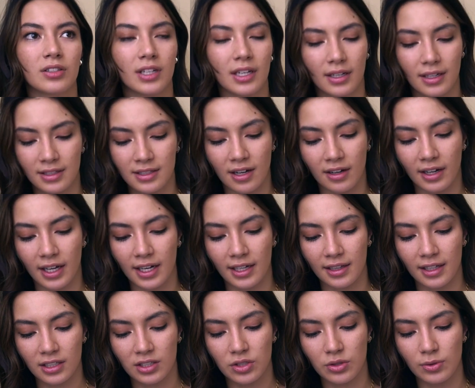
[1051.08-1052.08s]
it's not getting
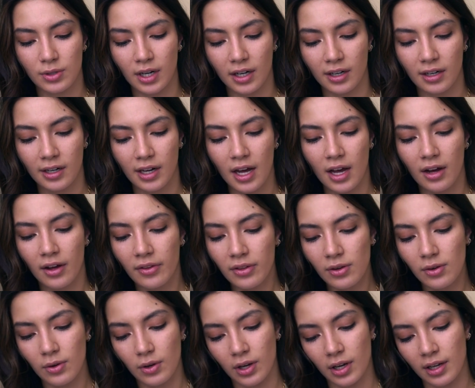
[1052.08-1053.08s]
like too dark. Although
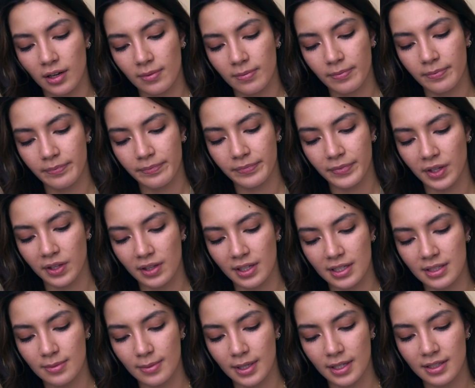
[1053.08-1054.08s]
you could on
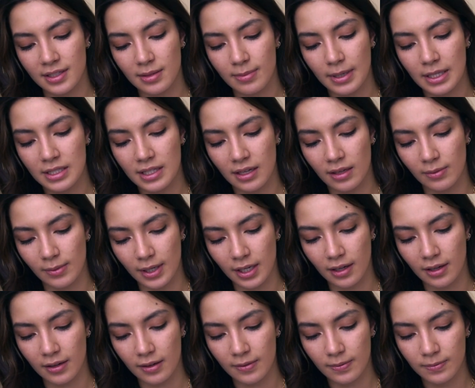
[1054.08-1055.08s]
this one, depends how you want to
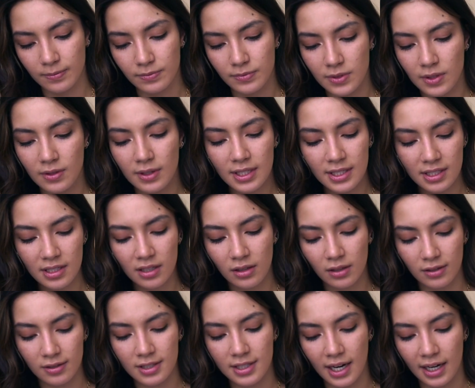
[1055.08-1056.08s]
go. So this still
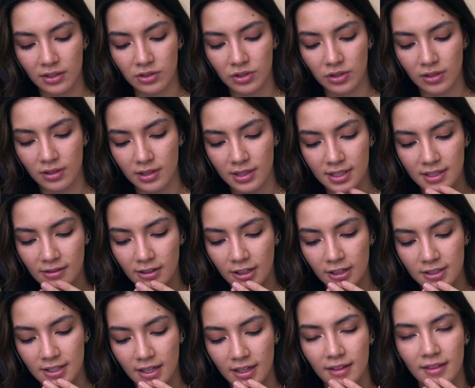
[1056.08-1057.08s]
looks natural. It still
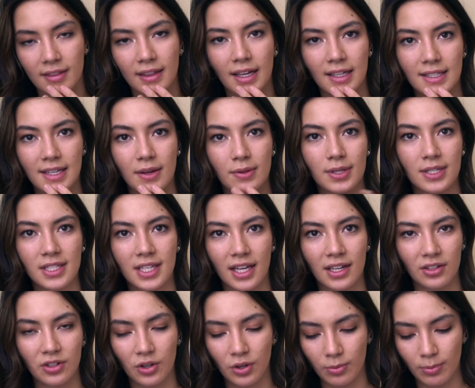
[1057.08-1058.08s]
looks like that's how the
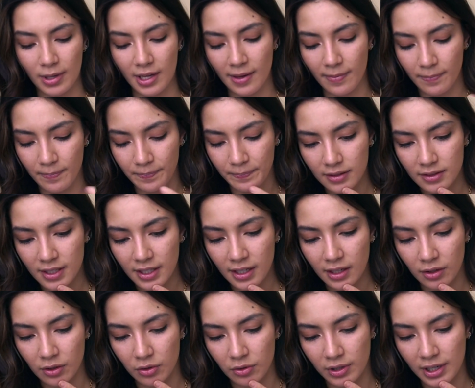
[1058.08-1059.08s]
sand could be. There's like a
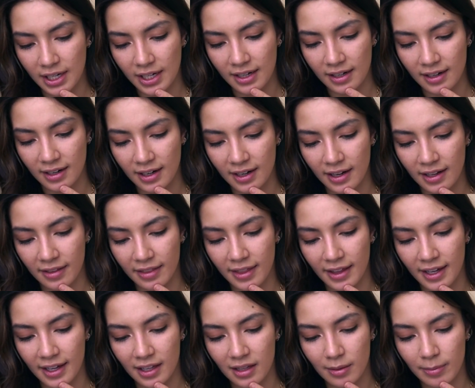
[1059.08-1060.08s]
green hut
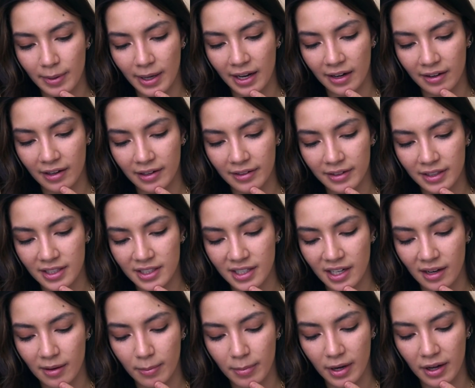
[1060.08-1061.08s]
thing in the background that's
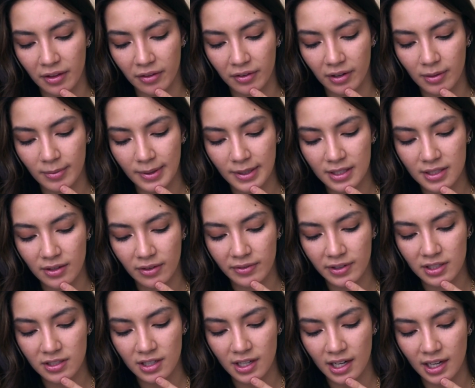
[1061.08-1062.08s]
kind of bothering me. So if
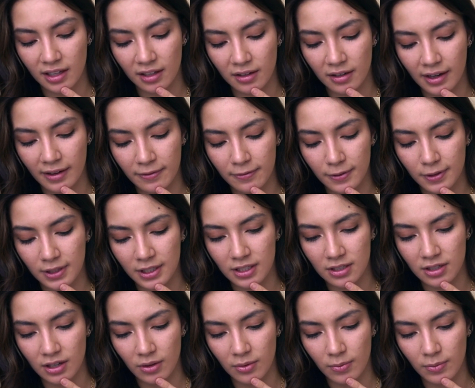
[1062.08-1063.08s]
there's a color I fully
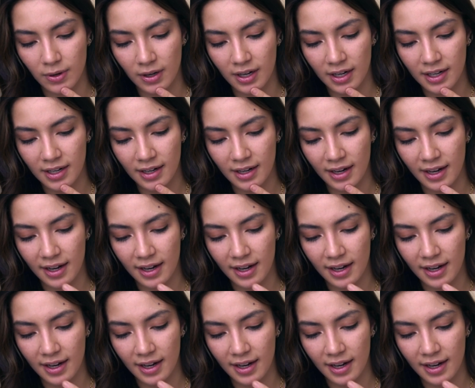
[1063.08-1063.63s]
don't want,